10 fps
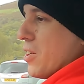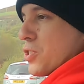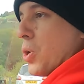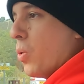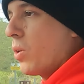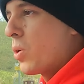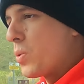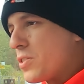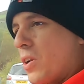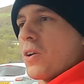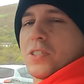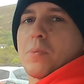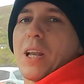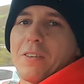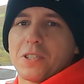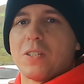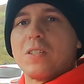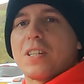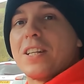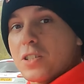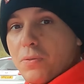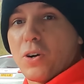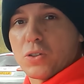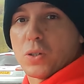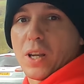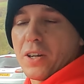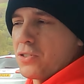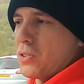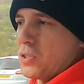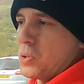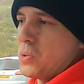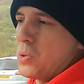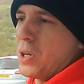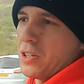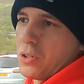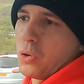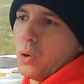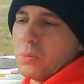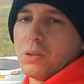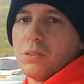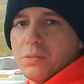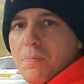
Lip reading: So although there's a lot of similarities, it is a Vauxhall Astra, so you do get your normal,